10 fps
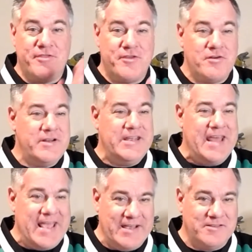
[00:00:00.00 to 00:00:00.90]
30
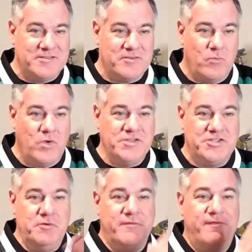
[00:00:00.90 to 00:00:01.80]
days,
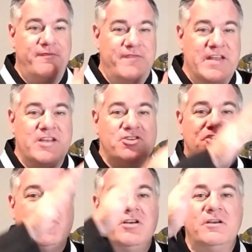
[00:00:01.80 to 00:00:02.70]
once you've
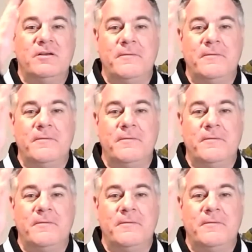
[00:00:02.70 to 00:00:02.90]
finished